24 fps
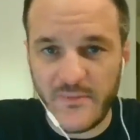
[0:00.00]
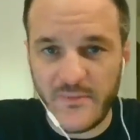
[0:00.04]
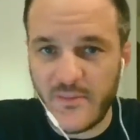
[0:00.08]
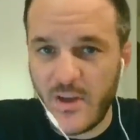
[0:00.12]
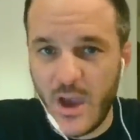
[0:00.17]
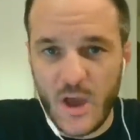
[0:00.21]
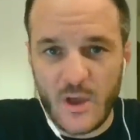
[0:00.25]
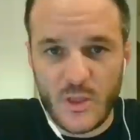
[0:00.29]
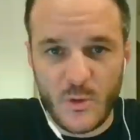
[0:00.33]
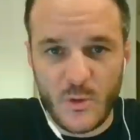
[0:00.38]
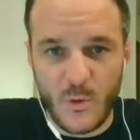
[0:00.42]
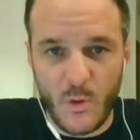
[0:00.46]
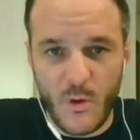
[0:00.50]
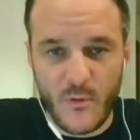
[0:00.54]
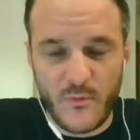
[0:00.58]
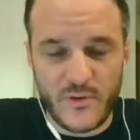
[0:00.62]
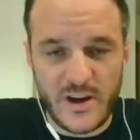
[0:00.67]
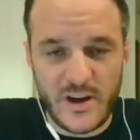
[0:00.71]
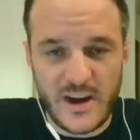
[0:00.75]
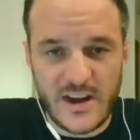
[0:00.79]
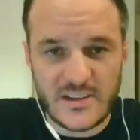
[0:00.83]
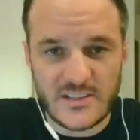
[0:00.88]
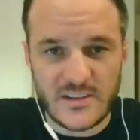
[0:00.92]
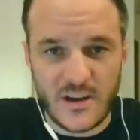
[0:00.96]
The
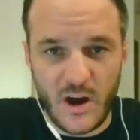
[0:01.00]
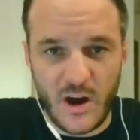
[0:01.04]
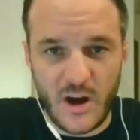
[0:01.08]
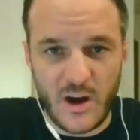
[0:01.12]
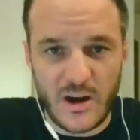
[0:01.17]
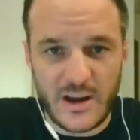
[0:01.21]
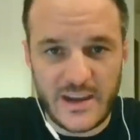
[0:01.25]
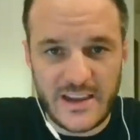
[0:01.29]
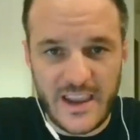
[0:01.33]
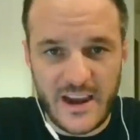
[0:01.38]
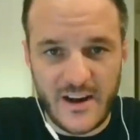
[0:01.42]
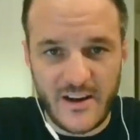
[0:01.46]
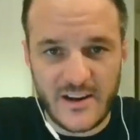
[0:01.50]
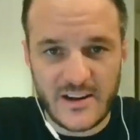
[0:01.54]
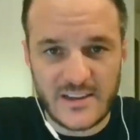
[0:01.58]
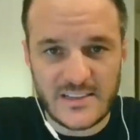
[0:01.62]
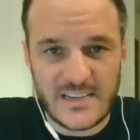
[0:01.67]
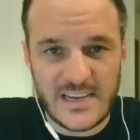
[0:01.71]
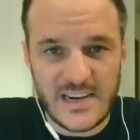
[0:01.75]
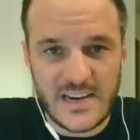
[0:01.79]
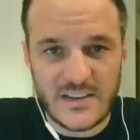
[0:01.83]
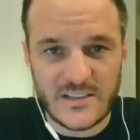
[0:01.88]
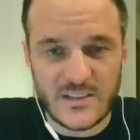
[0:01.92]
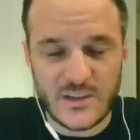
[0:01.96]
Wolverines are guaranteed
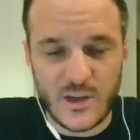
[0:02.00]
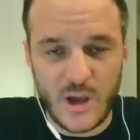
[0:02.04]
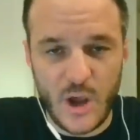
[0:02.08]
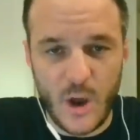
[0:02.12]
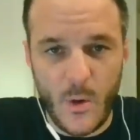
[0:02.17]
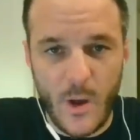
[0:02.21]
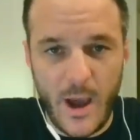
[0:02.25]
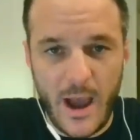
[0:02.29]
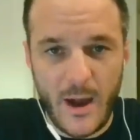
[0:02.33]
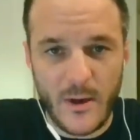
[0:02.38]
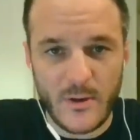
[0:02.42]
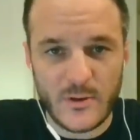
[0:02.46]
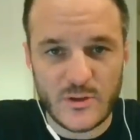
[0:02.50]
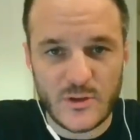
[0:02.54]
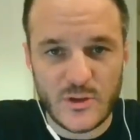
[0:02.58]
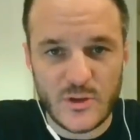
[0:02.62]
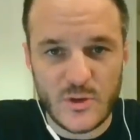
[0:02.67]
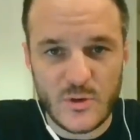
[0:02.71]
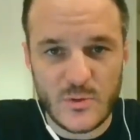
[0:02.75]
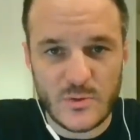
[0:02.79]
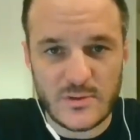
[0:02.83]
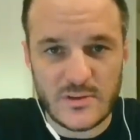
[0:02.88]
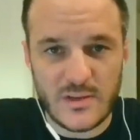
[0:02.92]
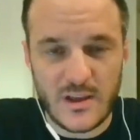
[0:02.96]
to go out to
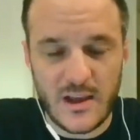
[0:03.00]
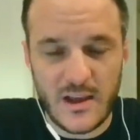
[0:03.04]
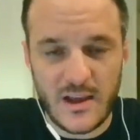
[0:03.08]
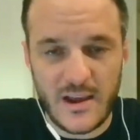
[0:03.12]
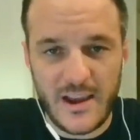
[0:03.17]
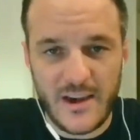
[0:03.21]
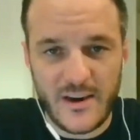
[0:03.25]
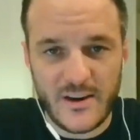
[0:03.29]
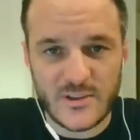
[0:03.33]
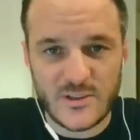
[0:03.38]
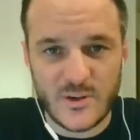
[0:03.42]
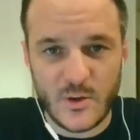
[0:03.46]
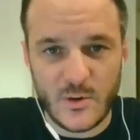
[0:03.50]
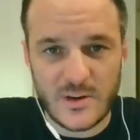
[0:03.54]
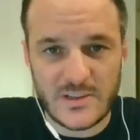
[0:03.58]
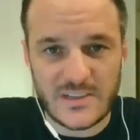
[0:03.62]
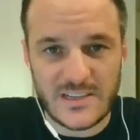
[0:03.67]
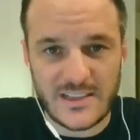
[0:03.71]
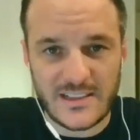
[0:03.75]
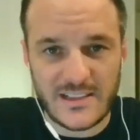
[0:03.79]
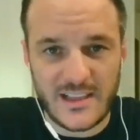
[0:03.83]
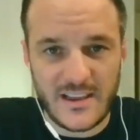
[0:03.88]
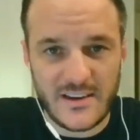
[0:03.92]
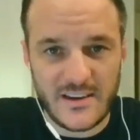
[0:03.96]
Arizona, to
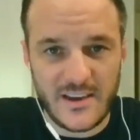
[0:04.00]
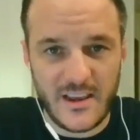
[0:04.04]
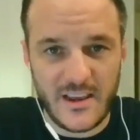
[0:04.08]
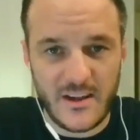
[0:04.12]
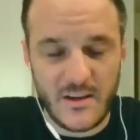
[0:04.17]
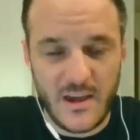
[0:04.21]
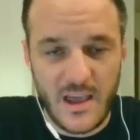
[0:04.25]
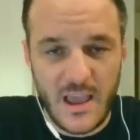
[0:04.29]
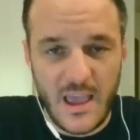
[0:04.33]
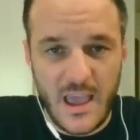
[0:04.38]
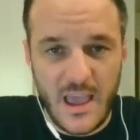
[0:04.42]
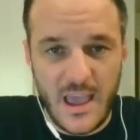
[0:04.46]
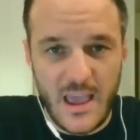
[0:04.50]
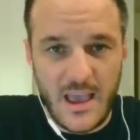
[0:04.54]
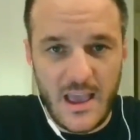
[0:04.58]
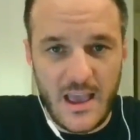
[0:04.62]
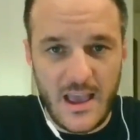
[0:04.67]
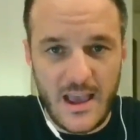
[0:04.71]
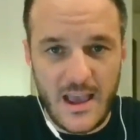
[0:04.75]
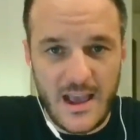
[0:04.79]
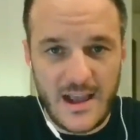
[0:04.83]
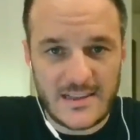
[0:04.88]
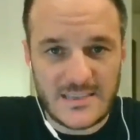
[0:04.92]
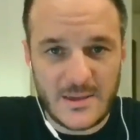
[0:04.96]
Glendale,
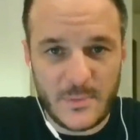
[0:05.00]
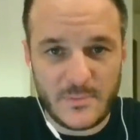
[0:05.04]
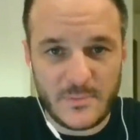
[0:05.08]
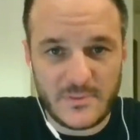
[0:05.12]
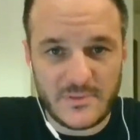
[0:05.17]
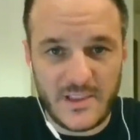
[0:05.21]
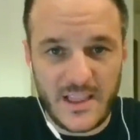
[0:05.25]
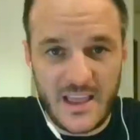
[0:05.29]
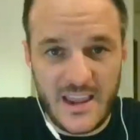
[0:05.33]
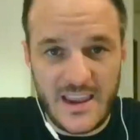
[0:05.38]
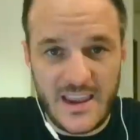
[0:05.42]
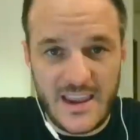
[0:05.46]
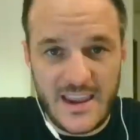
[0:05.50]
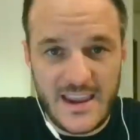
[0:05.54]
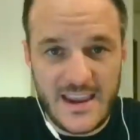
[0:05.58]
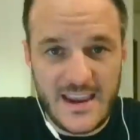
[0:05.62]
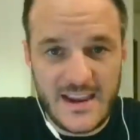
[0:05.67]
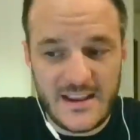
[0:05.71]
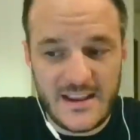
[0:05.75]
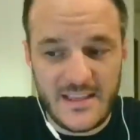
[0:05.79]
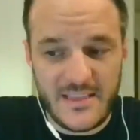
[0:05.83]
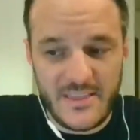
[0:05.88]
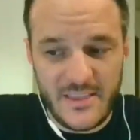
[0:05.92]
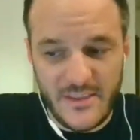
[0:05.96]
to play in
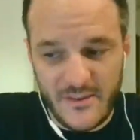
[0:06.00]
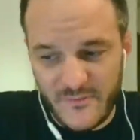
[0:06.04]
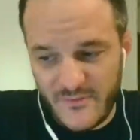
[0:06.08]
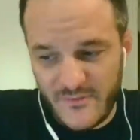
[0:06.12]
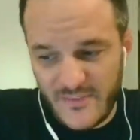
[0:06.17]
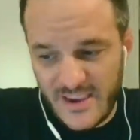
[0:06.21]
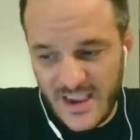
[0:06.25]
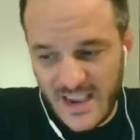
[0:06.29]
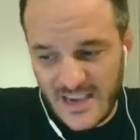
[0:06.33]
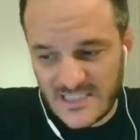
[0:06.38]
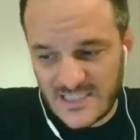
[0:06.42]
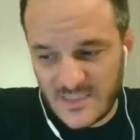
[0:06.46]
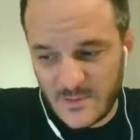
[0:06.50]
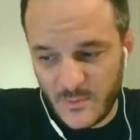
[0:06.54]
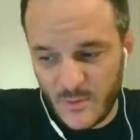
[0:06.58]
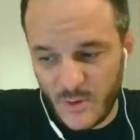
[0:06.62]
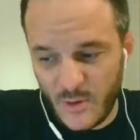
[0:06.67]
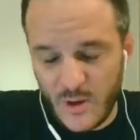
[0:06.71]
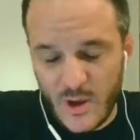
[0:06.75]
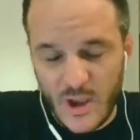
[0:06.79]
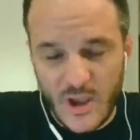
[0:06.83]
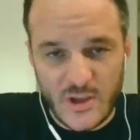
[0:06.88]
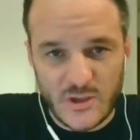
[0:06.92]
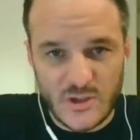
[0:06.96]
the Fiesta Bowl.
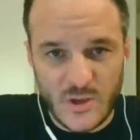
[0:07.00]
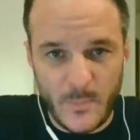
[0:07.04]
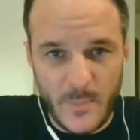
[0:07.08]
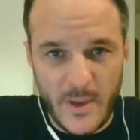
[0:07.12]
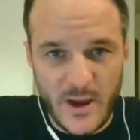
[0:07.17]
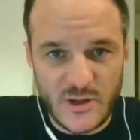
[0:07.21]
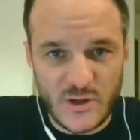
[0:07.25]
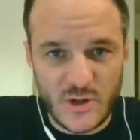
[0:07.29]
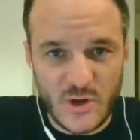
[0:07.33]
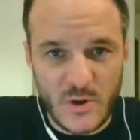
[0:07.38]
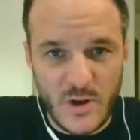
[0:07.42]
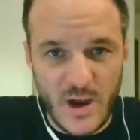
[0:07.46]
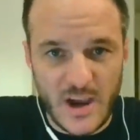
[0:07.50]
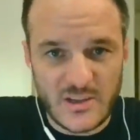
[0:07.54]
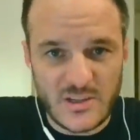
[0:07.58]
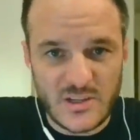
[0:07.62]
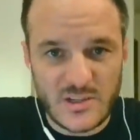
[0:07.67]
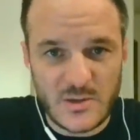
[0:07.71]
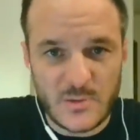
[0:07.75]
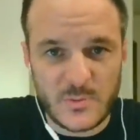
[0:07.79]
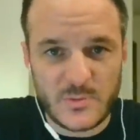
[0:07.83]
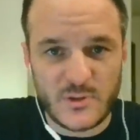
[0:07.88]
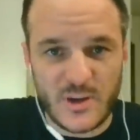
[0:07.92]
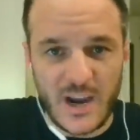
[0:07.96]
So make sure you guys are
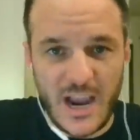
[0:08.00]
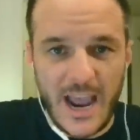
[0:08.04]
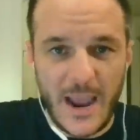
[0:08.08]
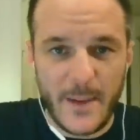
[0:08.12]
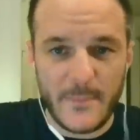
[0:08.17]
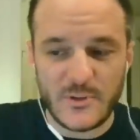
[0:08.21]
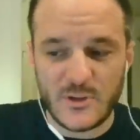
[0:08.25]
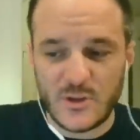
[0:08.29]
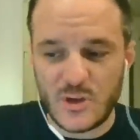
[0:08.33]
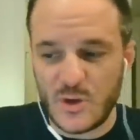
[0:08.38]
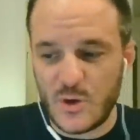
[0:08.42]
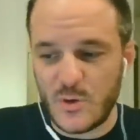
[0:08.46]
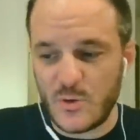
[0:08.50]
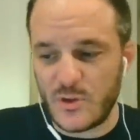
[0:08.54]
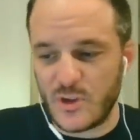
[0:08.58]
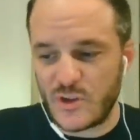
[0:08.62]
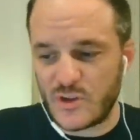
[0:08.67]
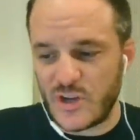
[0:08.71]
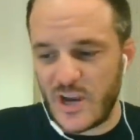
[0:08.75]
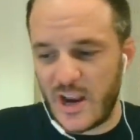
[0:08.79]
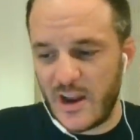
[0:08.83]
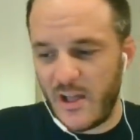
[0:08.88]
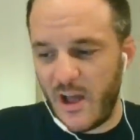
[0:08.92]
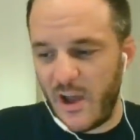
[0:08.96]
subscribed to the channel.
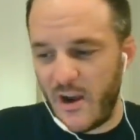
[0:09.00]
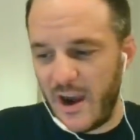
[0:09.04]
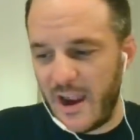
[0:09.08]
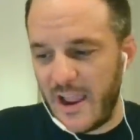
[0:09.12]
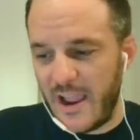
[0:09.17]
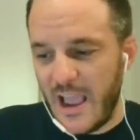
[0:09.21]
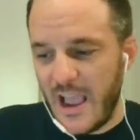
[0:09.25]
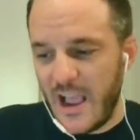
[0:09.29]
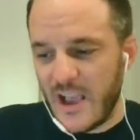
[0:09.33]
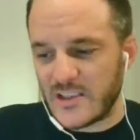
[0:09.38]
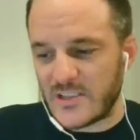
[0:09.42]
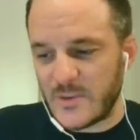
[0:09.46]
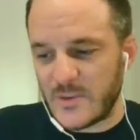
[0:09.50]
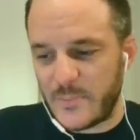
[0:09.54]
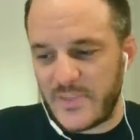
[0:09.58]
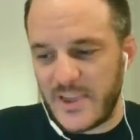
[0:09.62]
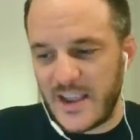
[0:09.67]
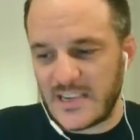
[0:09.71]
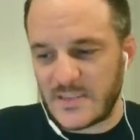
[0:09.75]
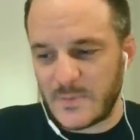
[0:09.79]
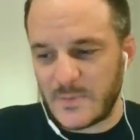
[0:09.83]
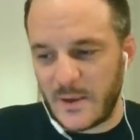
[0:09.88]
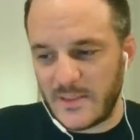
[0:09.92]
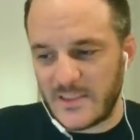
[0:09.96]
All right, some things
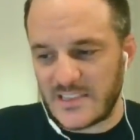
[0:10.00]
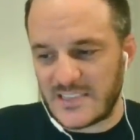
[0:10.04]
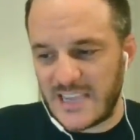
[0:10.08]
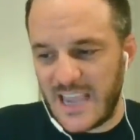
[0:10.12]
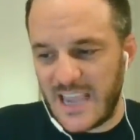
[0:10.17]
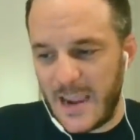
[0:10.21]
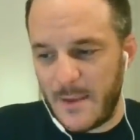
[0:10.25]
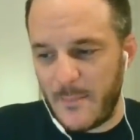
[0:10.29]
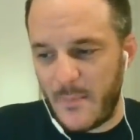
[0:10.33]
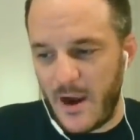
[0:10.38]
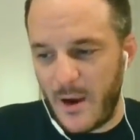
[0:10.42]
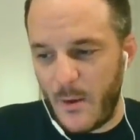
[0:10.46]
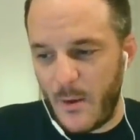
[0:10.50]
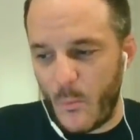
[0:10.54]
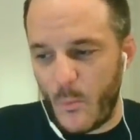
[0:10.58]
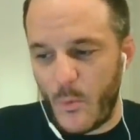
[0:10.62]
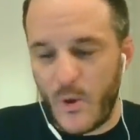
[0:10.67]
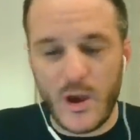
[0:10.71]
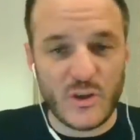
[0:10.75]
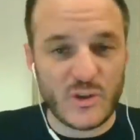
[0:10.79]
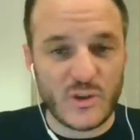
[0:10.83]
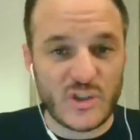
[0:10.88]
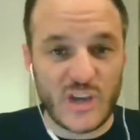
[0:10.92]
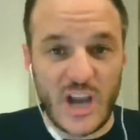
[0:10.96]
about this game. All right, Will
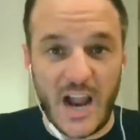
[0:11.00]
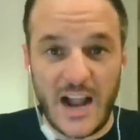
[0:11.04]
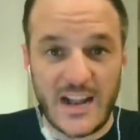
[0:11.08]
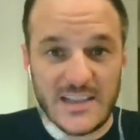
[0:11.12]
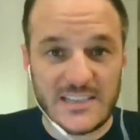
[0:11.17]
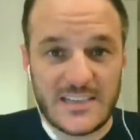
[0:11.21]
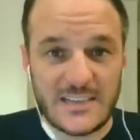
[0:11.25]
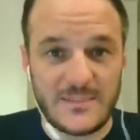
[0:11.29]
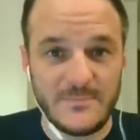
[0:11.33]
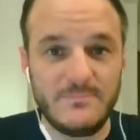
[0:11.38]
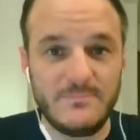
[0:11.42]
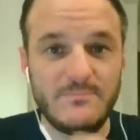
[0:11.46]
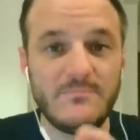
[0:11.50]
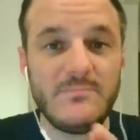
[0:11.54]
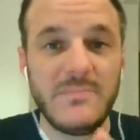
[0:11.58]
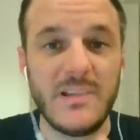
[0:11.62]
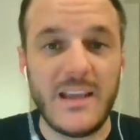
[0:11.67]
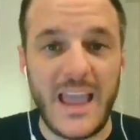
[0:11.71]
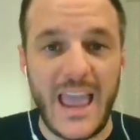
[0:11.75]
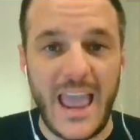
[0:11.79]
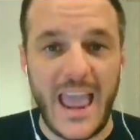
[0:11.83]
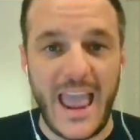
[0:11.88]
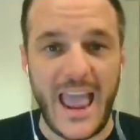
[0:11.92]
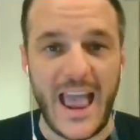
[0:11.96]
Johnson
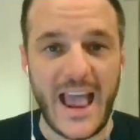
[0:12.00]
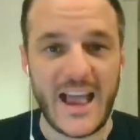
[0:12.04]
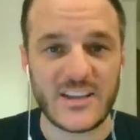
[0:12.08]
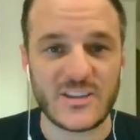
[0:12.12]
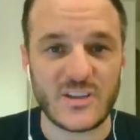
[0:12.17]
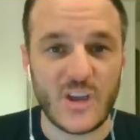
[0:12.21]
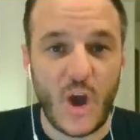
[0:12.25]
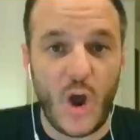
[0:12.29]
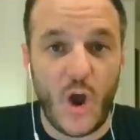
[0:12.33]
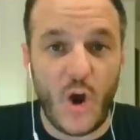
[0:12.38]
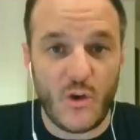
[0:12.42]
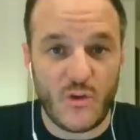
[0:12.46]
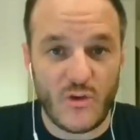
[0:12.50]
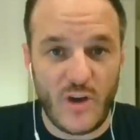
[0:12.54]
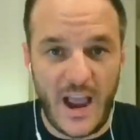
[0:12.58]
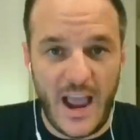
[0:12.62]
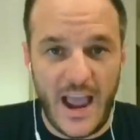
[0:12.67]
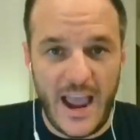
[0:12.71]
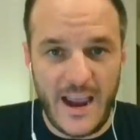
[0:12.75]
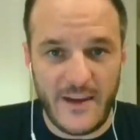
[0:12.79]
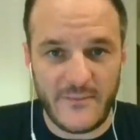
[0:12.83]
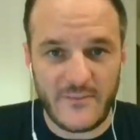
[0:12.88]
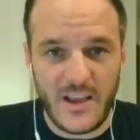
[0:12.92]
has arrived.